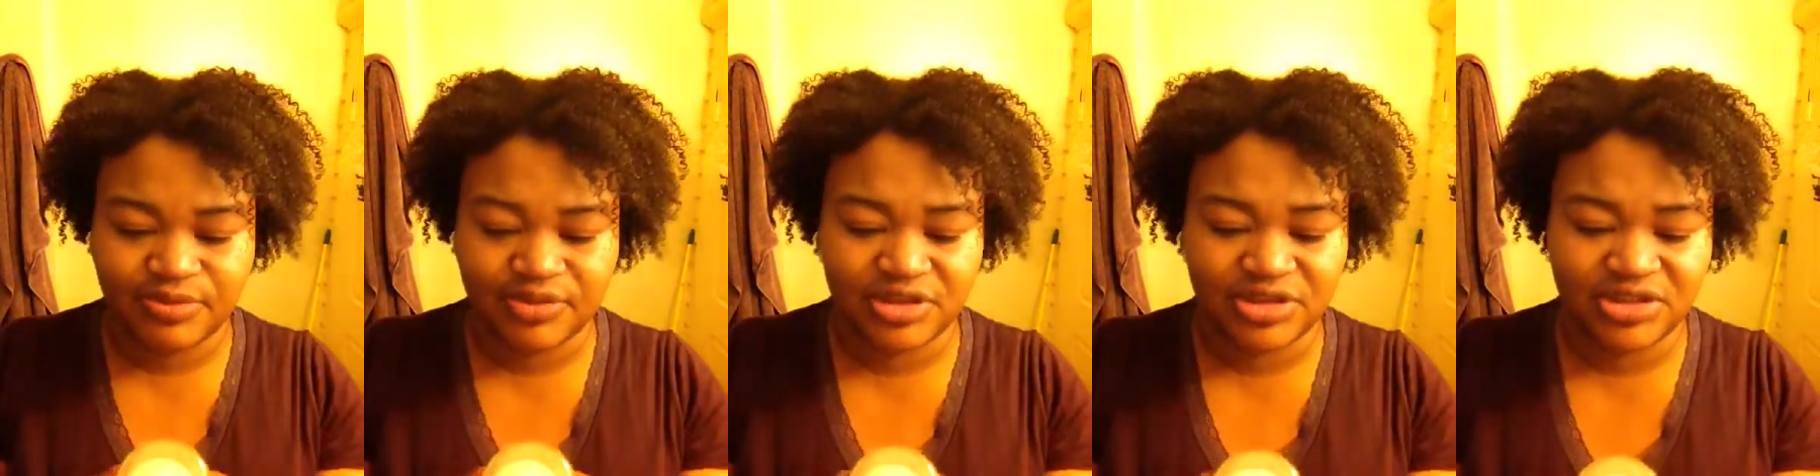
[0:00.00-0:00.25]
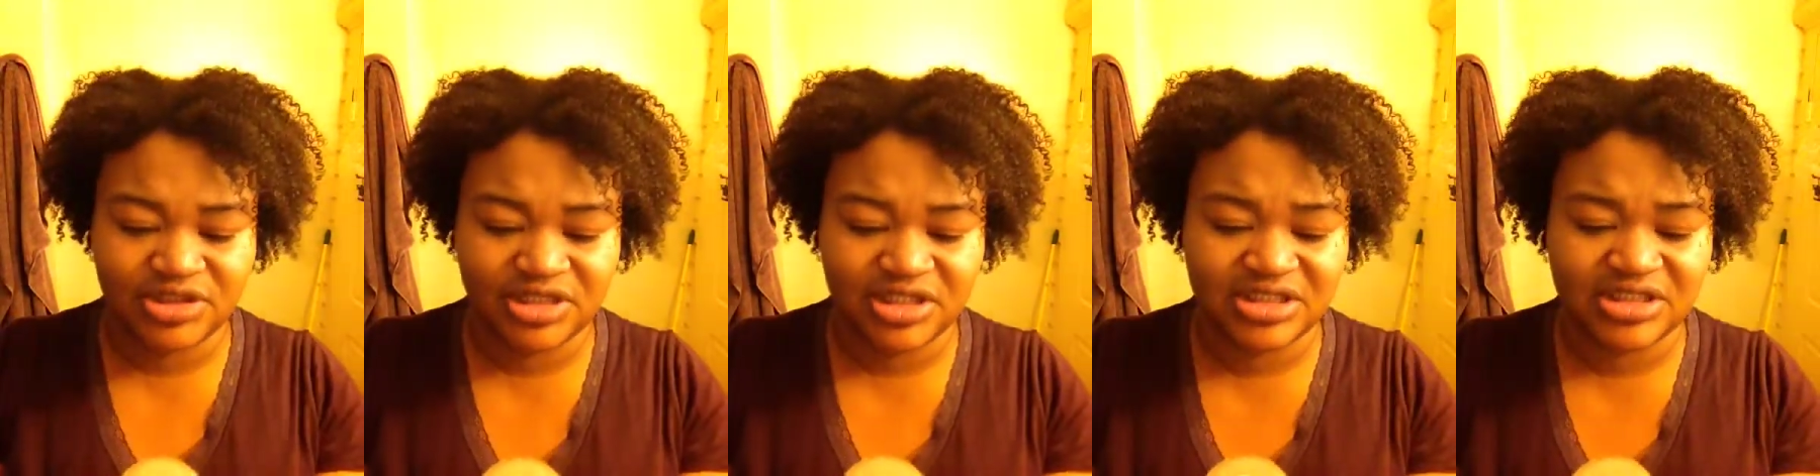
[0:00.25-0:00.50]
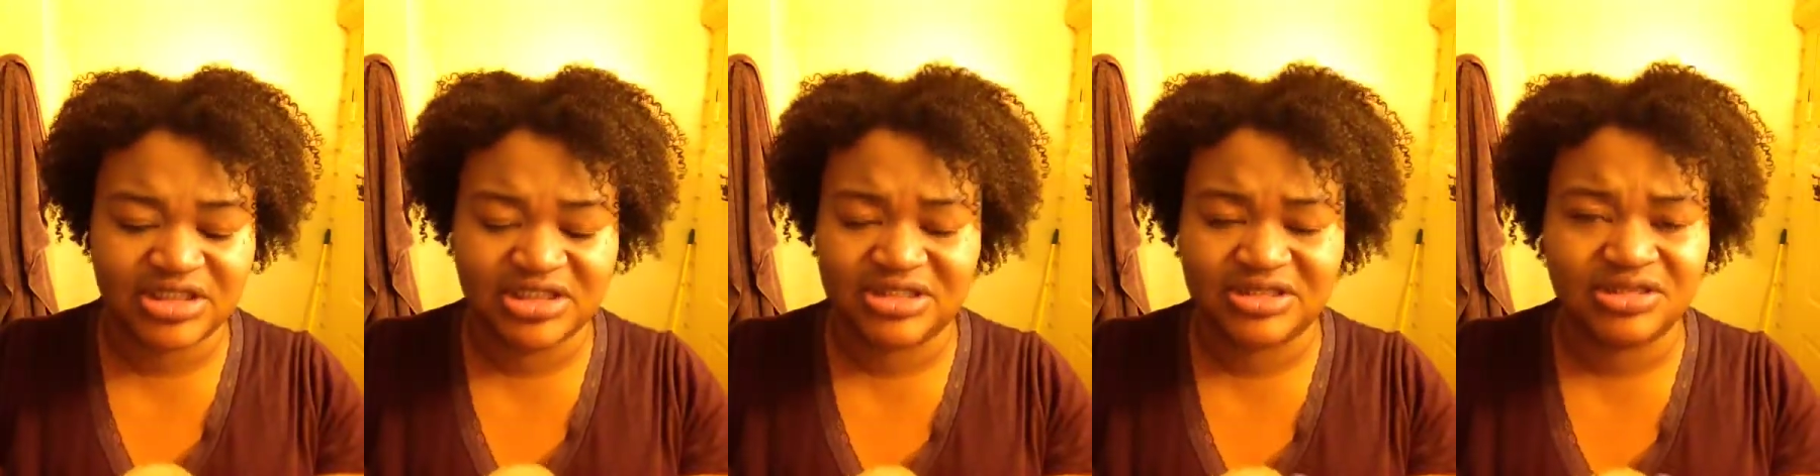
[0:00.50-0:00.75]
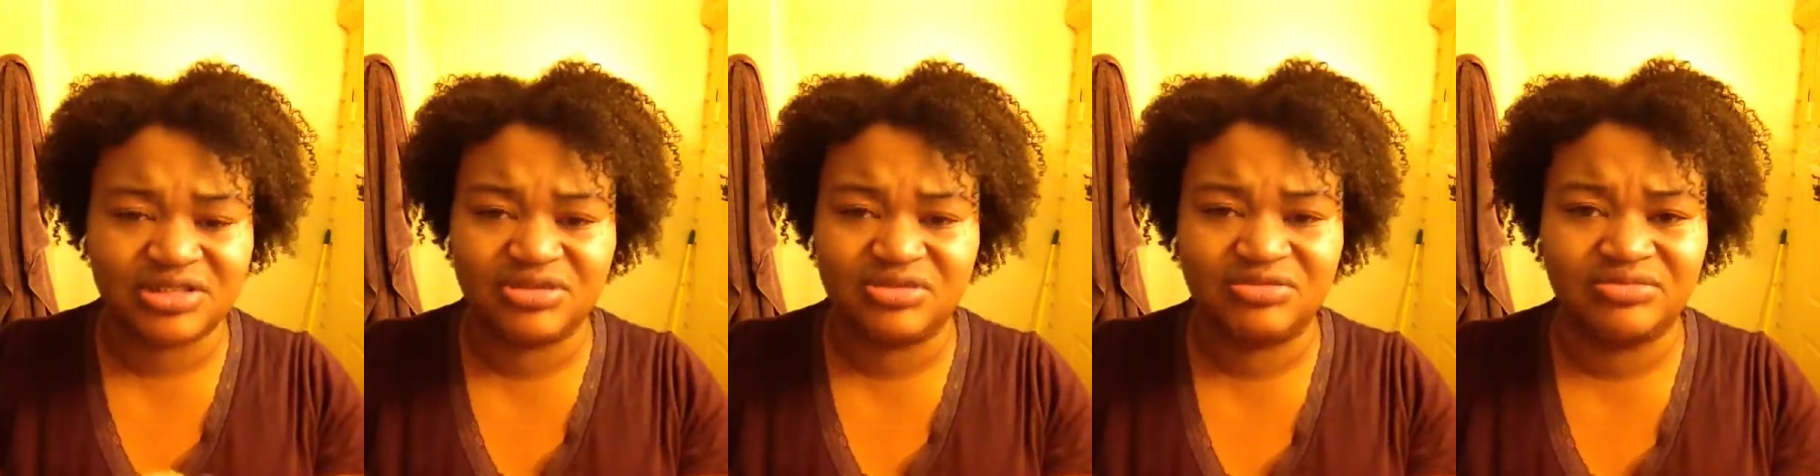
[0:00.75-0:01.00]
pretty sure that's
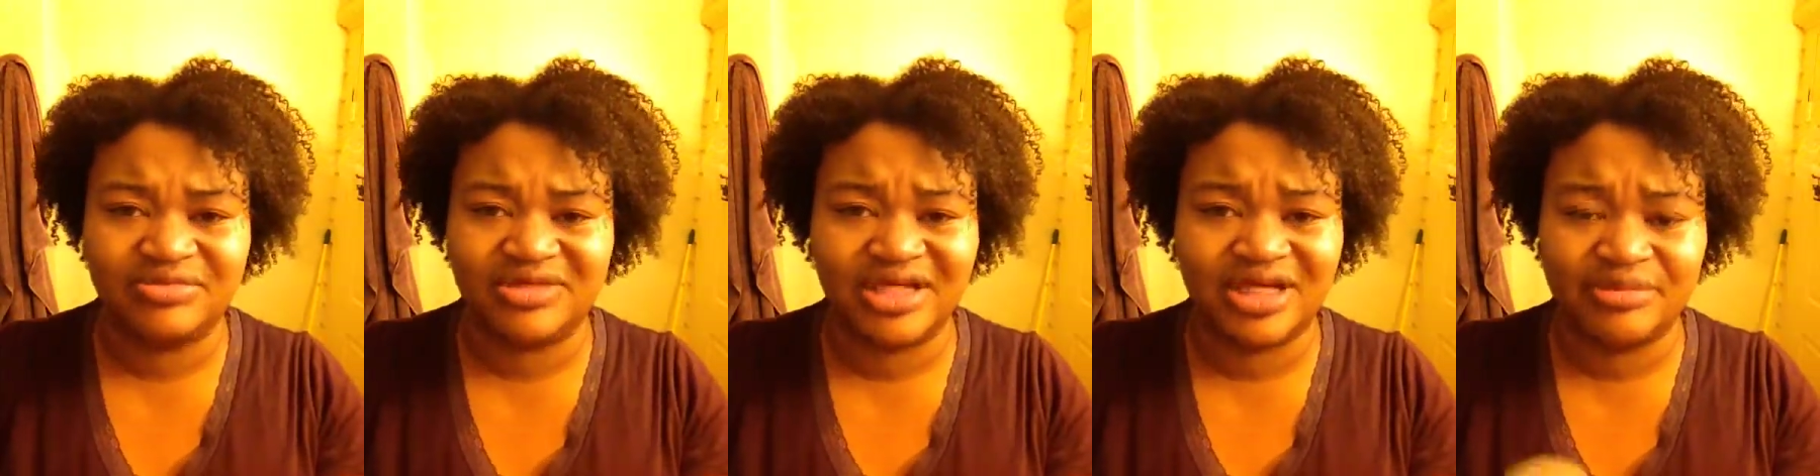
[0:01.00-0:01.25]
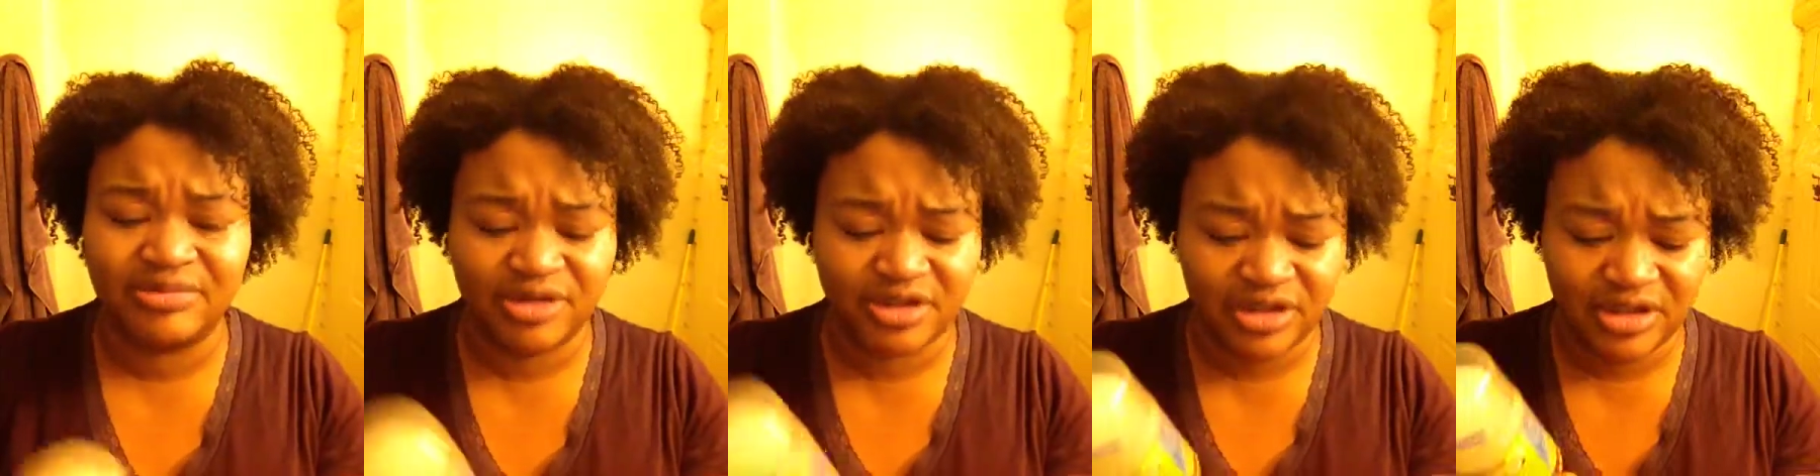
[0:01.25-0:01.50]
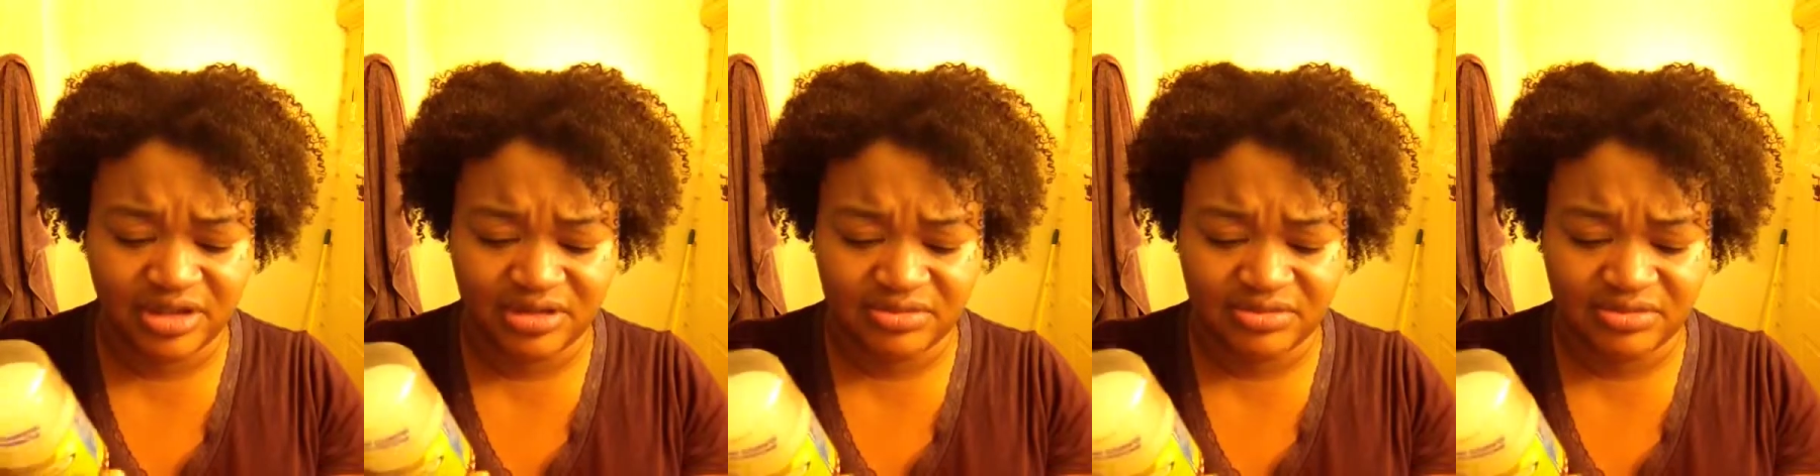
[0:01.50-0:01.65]
just too gimmicky,